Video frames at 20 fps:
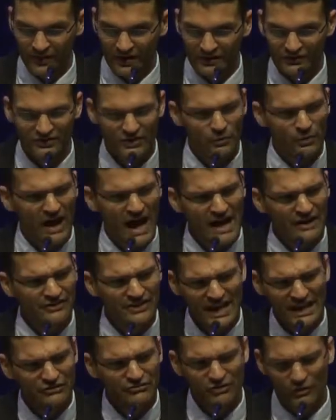You say, well, how does
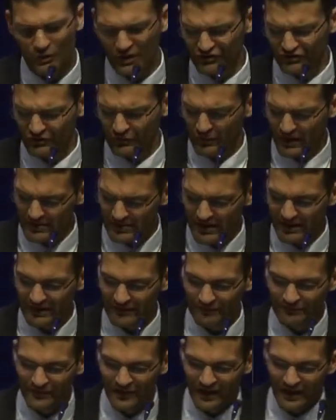that answer the question? Wait a minute.
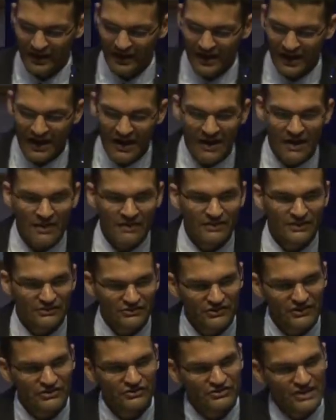This
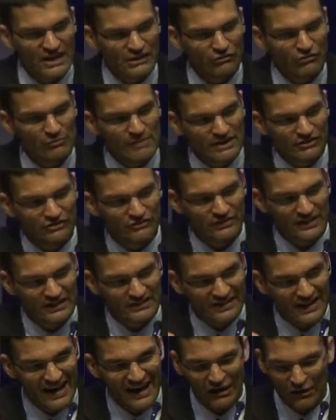is the central message of the
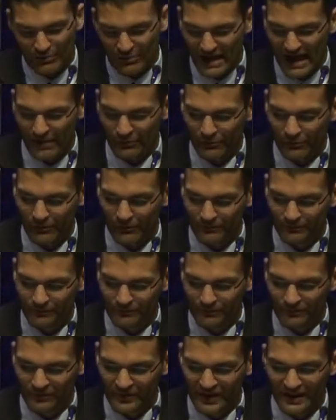entire Bible.
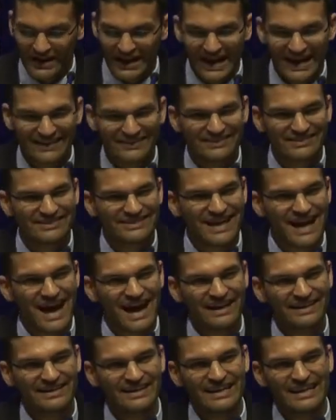It's
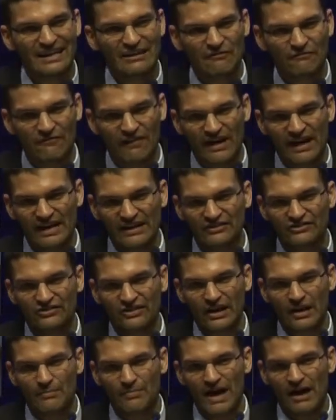not advice
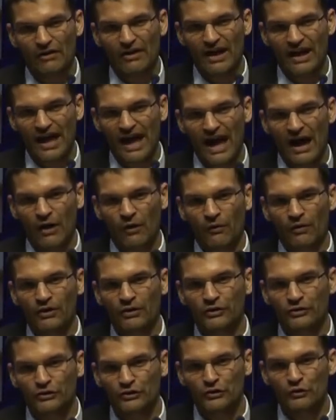about how
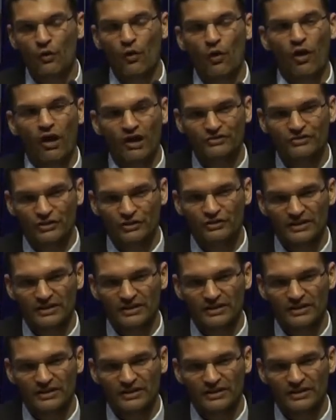you ought to